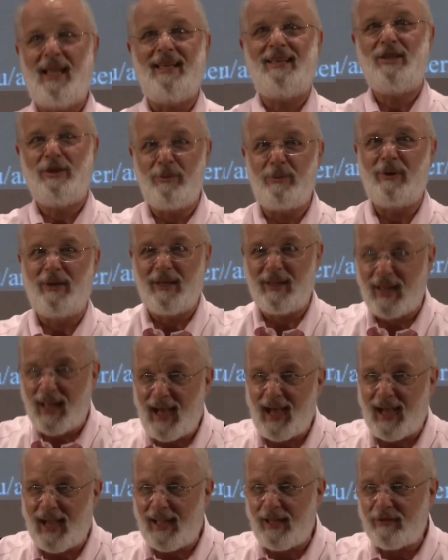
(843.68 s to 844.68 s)
like you were
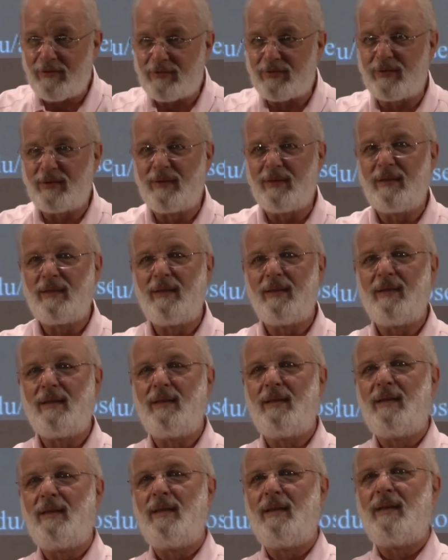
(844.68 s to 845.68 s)
alive.
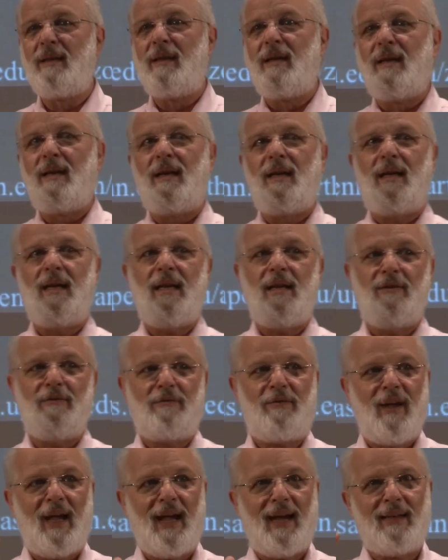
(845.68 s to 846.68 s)
In
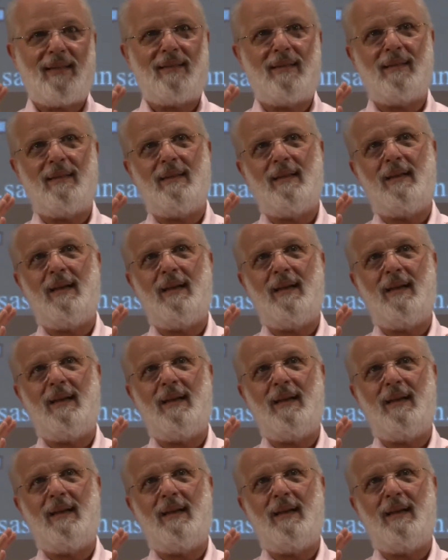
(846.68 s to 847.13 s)
fact,